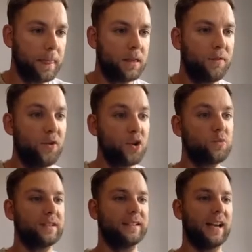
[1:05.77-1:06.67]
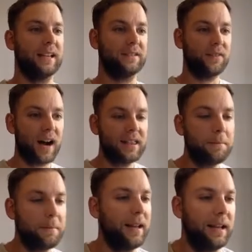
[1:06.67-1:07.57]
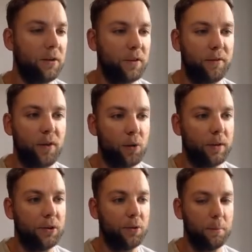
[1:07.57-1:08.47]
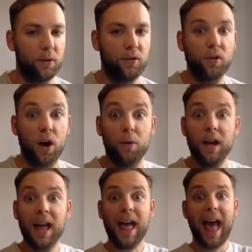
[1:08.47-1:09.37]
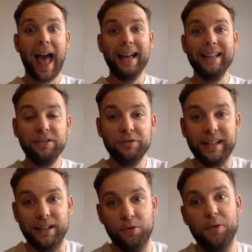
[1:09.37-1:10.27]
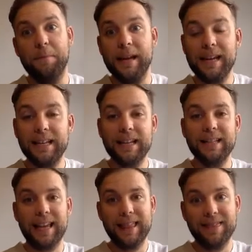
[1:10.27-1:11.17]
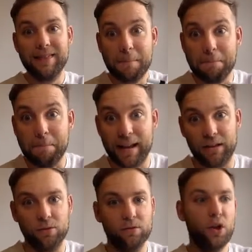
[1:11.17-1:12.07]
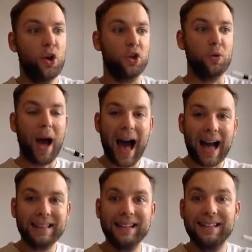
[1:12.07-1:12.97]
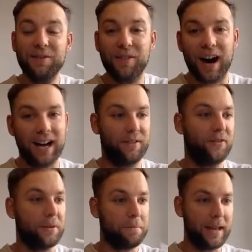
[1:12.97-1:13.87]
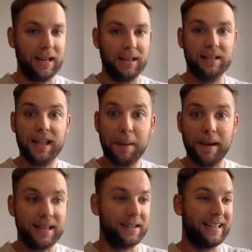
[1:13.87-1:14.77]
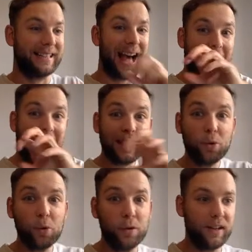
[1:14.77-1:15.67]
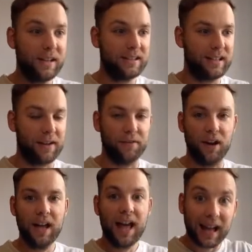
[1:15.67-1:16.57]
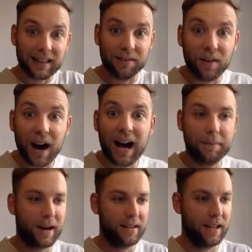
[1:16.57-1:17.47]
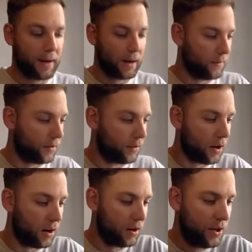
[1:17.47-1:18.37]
The first one says, find the mean of the following numbers. So, hey diddle diddle, the median's in the middle. You add and divide for the mean. So that means I need to add all of these together and divide by the amount that there are.